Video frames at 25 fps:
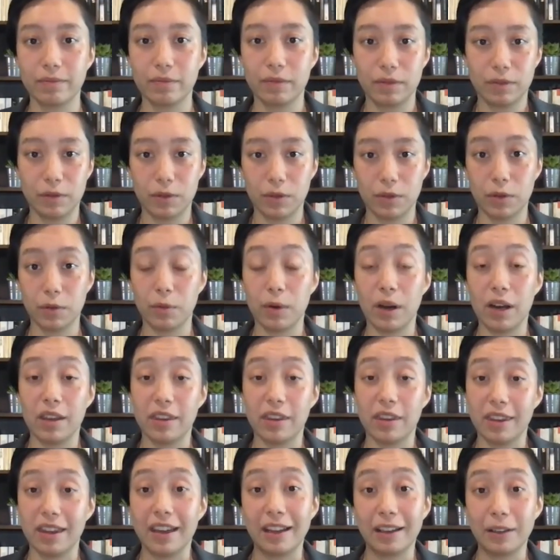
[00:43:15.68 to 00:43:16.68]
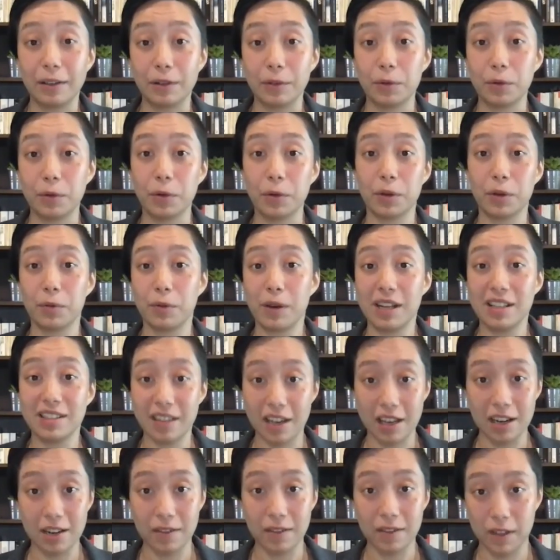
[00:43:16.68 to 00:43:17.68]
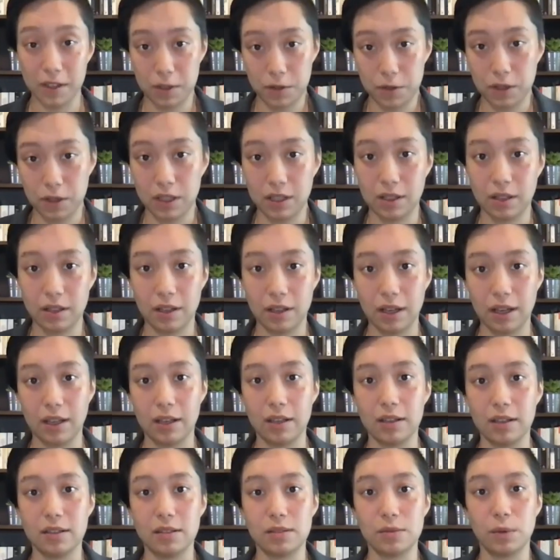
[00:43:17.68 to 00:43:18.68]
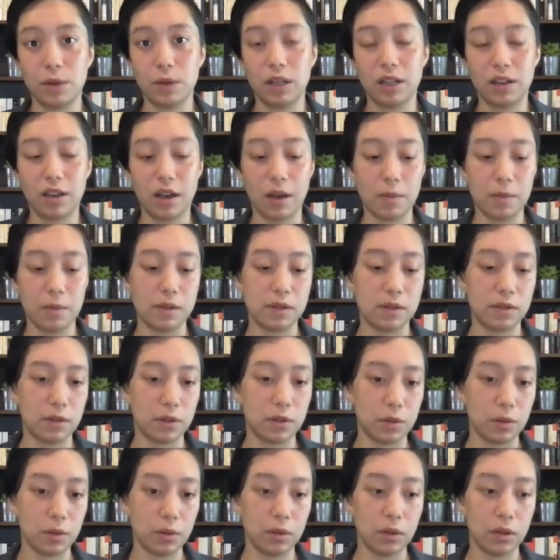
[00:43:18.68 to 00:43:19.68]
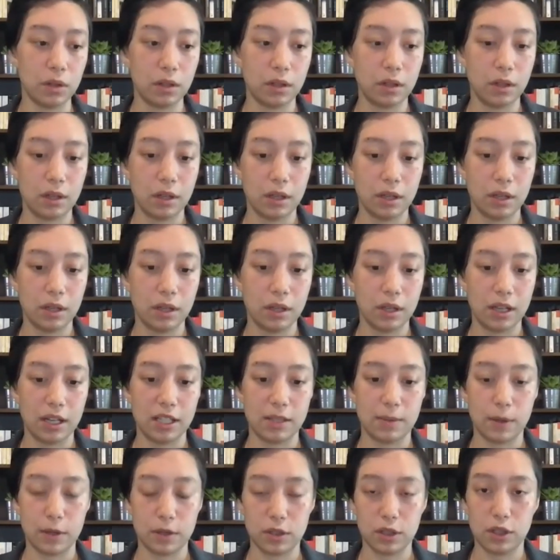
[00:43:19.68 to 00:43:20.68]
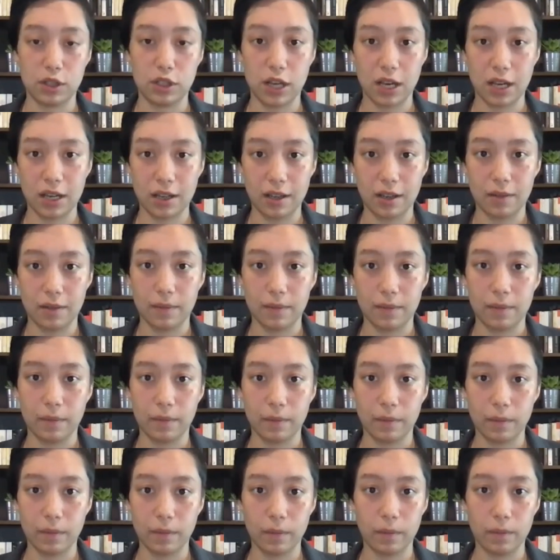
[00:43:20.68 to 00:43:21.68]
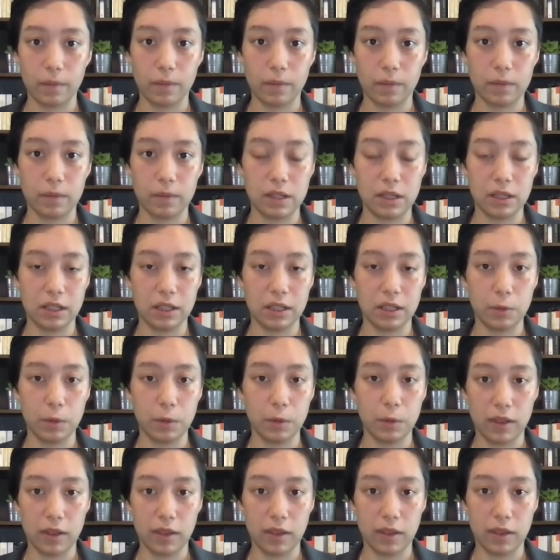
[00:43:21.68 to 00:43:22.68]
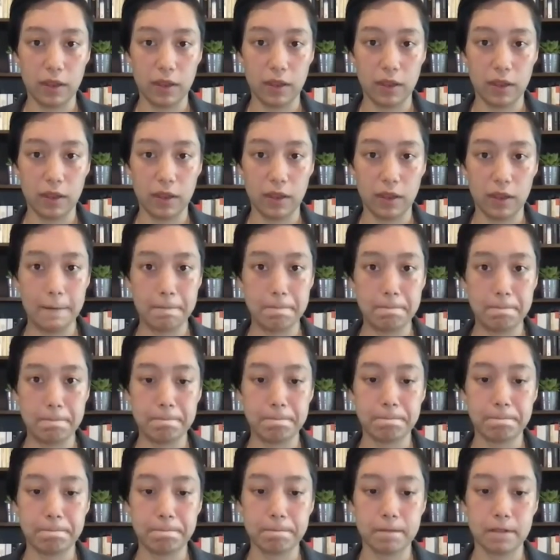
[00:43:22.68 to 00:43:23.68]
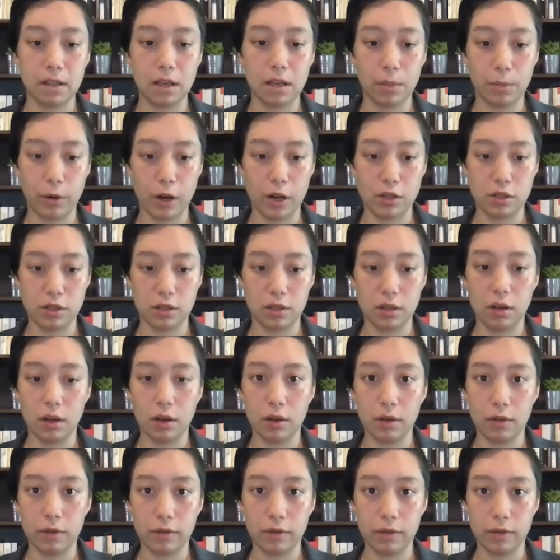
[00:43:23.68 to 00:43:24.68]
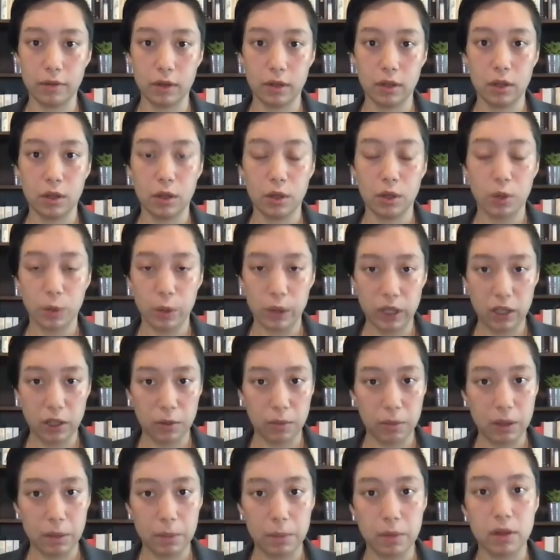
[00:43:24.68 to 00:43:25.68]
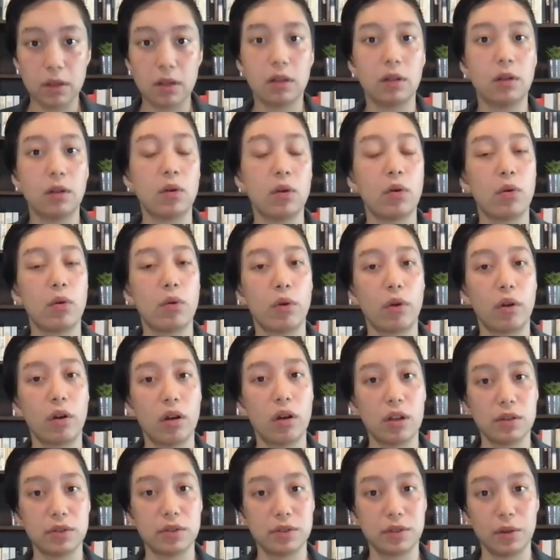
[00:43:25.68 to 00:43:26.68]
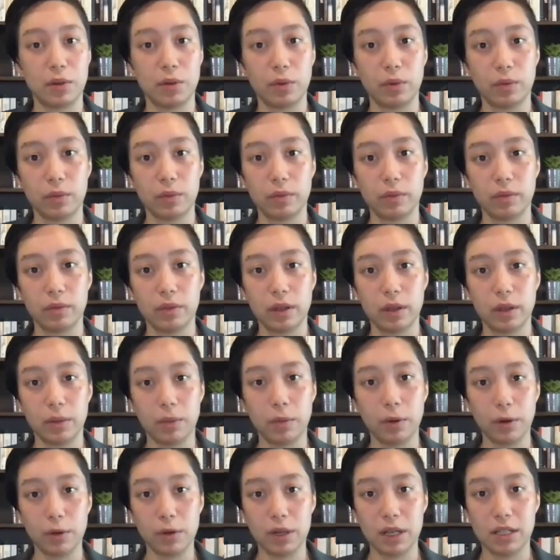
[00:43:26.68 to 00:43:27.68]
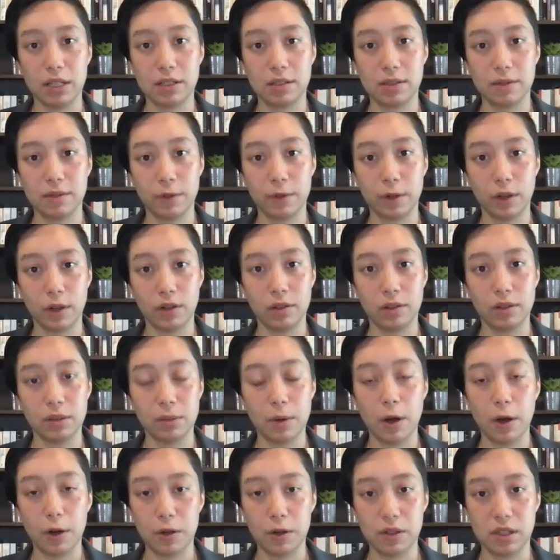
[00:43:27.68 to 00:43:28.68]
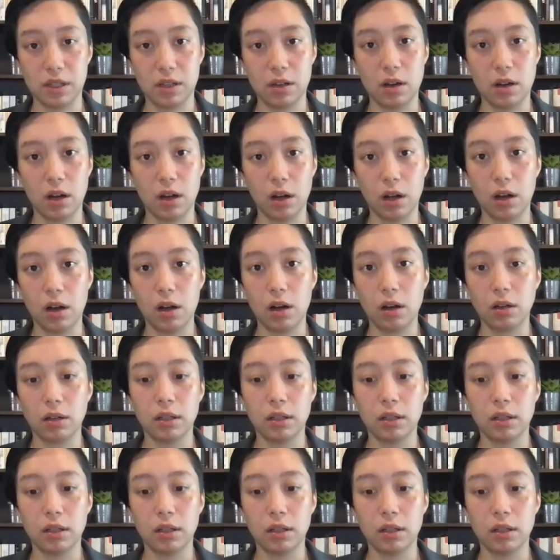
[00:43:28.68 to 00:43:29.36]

the right thing or the right side of history. And when it comes to, especially China, dealing with oppression of Uyghur people, or also the protests for democracy in Hong Kong,